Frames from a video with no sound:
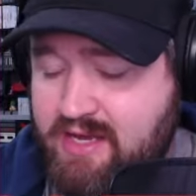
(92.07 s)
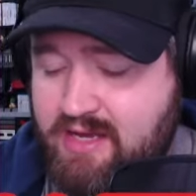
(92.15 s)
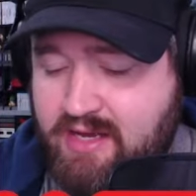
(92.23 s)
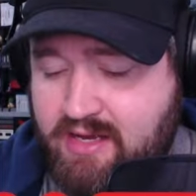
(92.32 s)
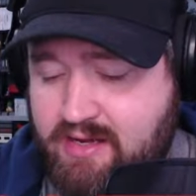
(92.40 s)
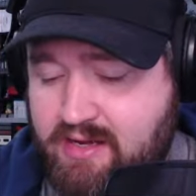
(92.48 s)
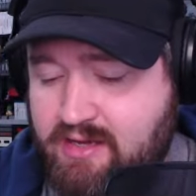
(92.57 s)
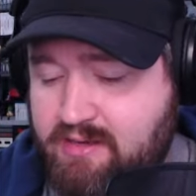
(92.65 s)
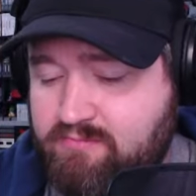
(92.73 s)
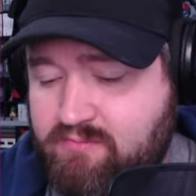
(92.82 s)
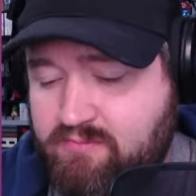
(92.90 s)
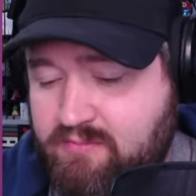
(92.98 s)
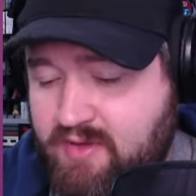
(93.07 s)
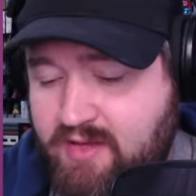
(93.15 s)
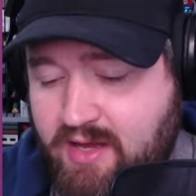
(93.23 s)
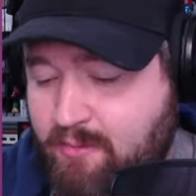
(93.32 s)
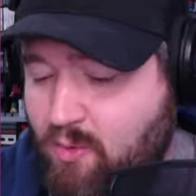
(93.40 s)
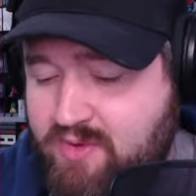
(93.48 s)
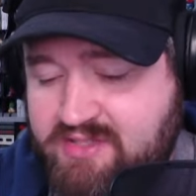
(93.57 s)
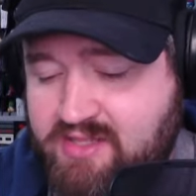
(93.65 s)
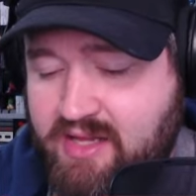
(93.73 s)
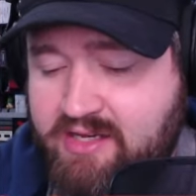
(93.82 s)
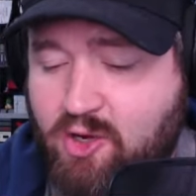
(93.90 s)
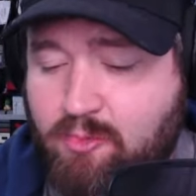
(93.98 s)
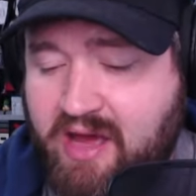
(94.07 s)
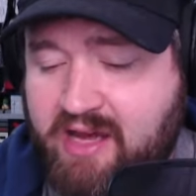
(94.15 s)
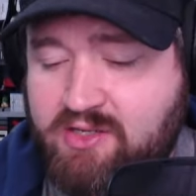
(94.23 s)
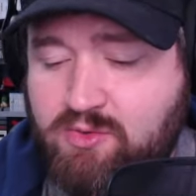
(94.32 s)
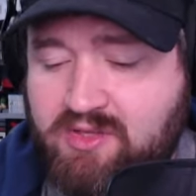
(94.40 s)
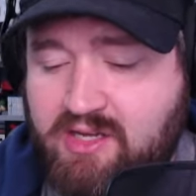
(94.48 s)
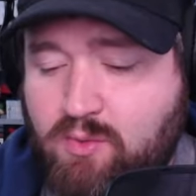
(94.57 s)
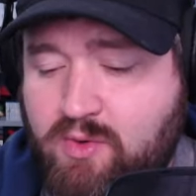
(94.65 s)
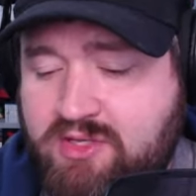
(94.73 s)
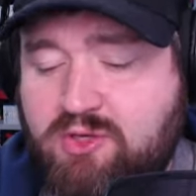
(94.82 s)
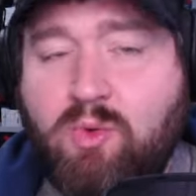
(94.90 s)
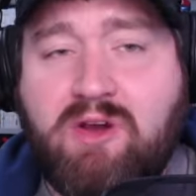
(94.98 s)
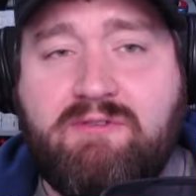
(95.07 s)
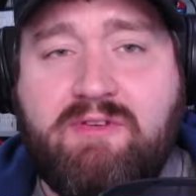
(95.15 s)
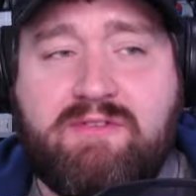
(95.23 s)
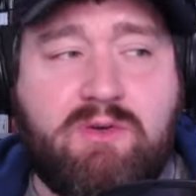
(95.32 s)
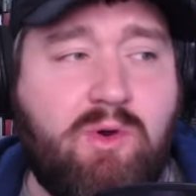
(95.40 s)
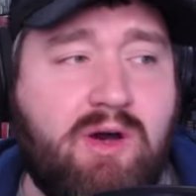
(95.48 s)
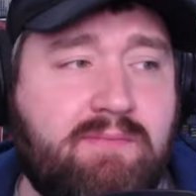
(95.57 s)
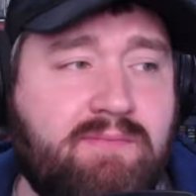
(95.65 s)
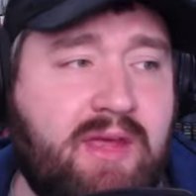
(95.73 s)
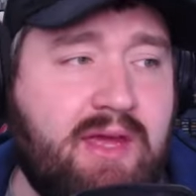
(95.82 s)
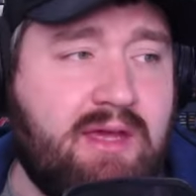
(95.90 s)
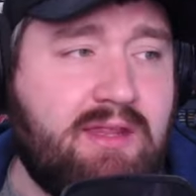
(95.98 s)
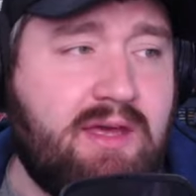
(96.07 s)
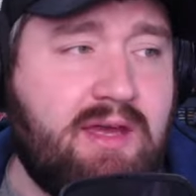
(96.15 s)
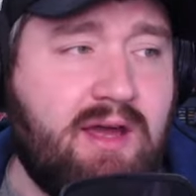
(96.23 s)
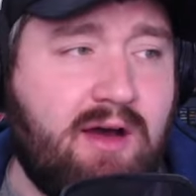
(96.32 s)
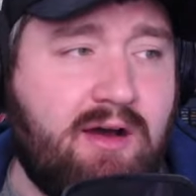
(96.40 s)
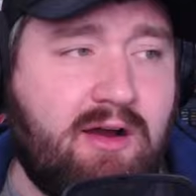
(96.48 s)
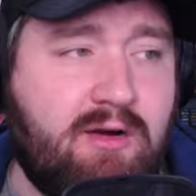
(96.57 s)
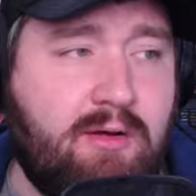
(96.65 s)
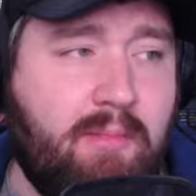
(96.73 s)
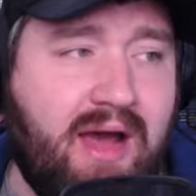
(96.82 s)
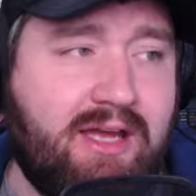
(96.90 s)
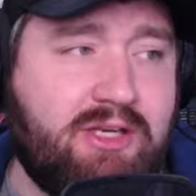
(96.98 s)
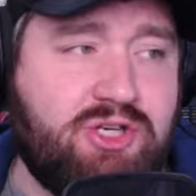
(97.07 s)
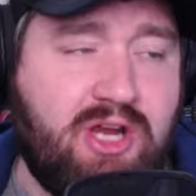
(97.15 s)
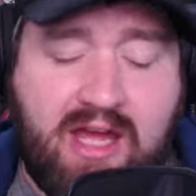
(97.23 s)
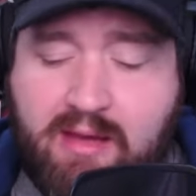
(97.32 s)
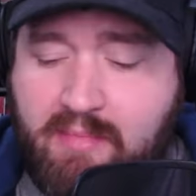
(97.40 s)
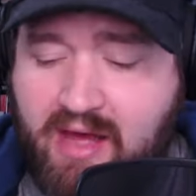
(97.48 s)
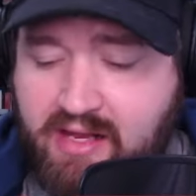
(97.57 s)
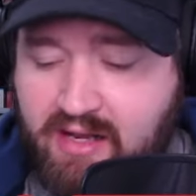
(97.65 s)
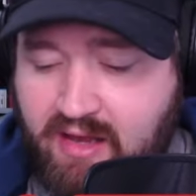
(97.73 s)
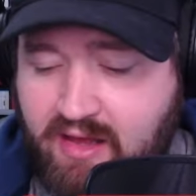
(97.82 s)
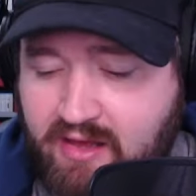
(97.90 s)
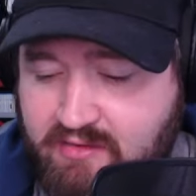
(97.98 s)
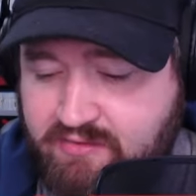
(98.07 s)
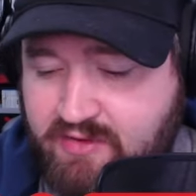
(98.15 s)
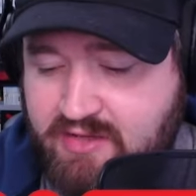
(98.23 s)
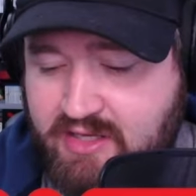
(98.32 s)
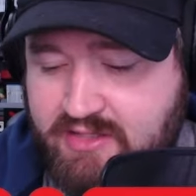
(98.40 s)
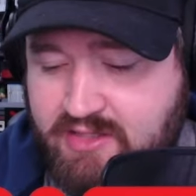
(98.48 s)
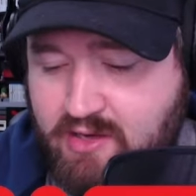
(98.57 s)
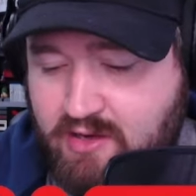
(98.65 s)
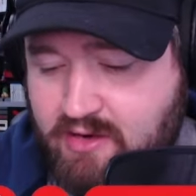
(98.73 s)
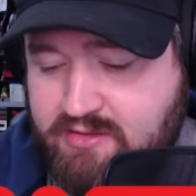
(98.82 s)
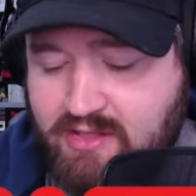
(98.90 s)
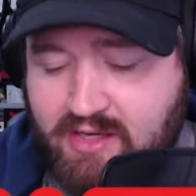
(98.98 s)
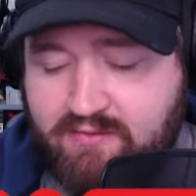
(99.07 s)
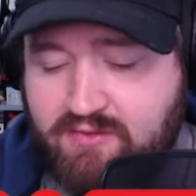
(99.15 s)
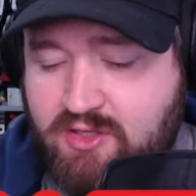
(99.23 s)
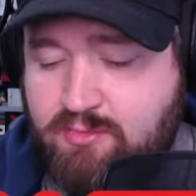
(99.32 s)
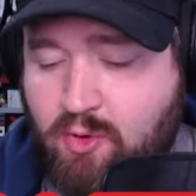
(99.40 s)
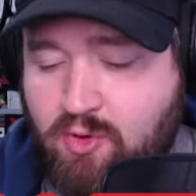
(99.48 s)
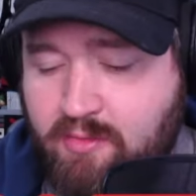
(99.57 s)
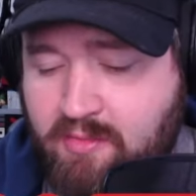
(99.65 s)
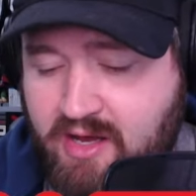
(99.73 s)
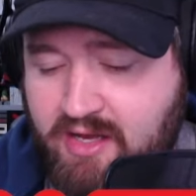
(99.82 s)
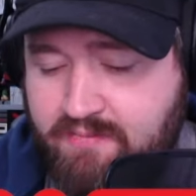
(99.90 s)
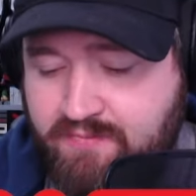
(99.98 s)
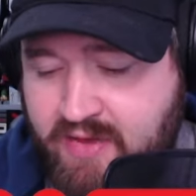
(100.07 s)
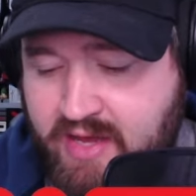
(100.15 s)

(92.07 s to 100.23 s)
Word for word: And uh, I'm always glad to go back to it. The original one fifty-one, they are my jam. I love these cards. I love these Pokemon.